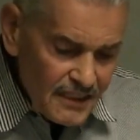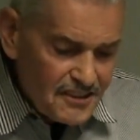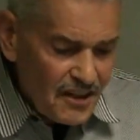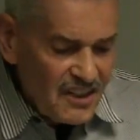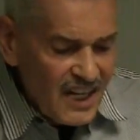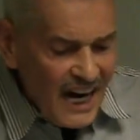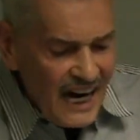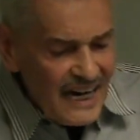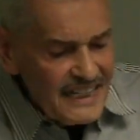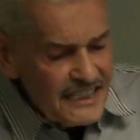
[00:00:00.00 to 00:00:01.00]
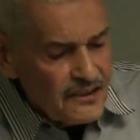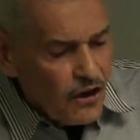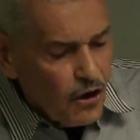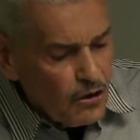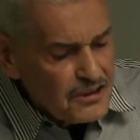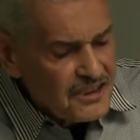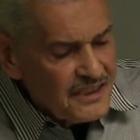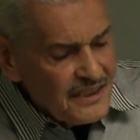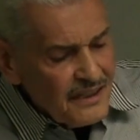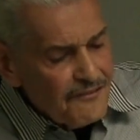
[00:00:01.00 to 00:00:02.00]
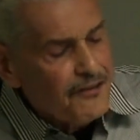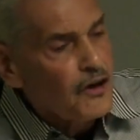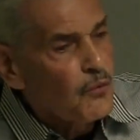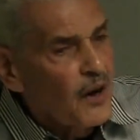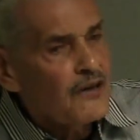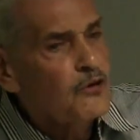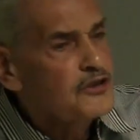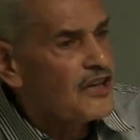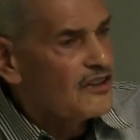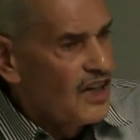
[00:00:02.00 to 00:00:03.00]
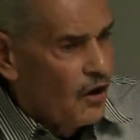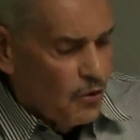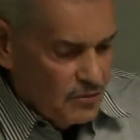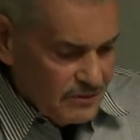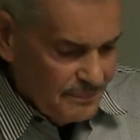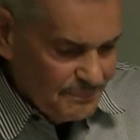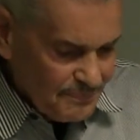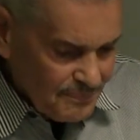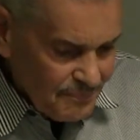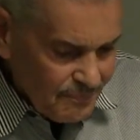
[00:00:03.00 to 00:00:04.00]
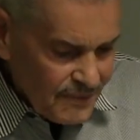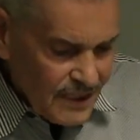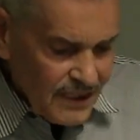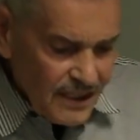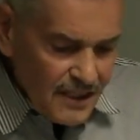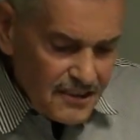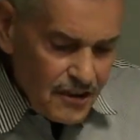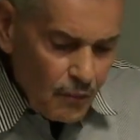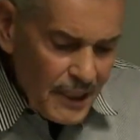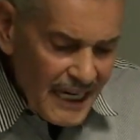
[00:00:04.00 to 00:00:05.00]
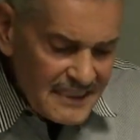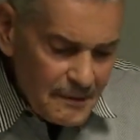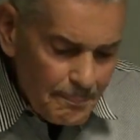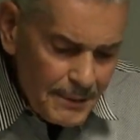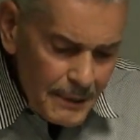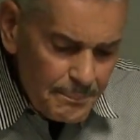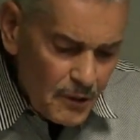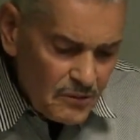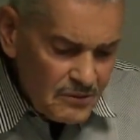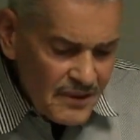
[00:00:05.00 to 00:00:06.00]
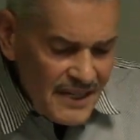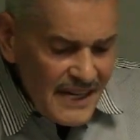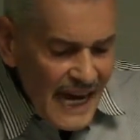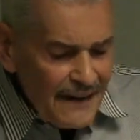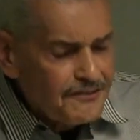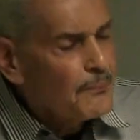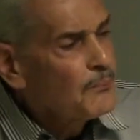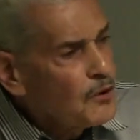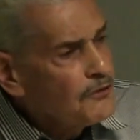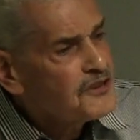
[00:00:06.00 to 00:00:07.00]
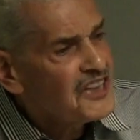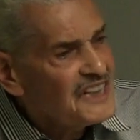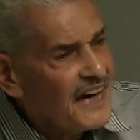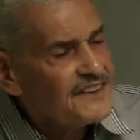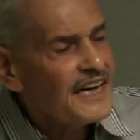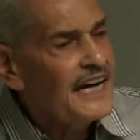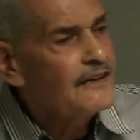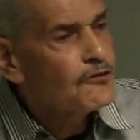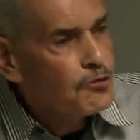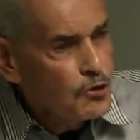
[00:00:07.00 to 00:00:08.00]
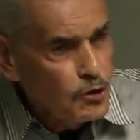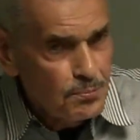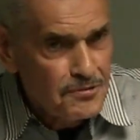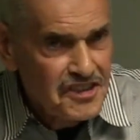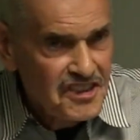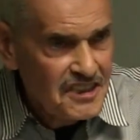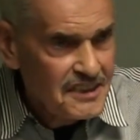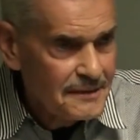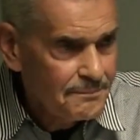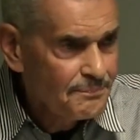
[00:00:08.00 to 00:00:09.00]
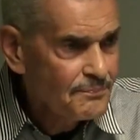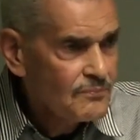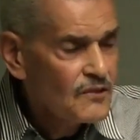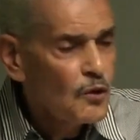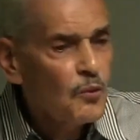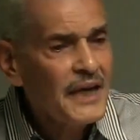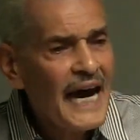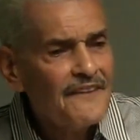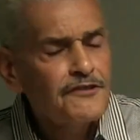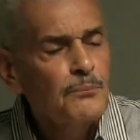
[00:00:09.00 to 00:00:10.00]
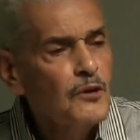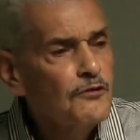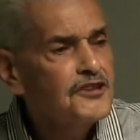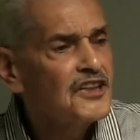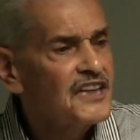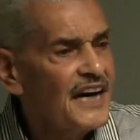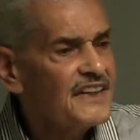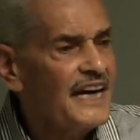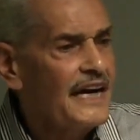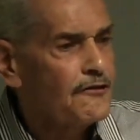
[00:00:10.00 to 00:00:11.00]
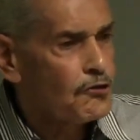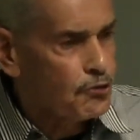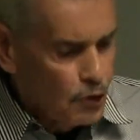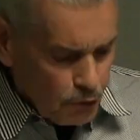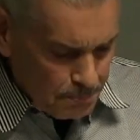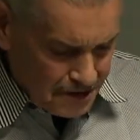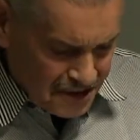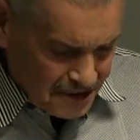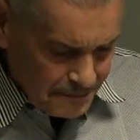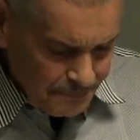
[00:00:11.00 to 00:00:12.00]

So the lion, he goes for the one who's alone. So we as a people have to move together in groups. We have to move together in groups.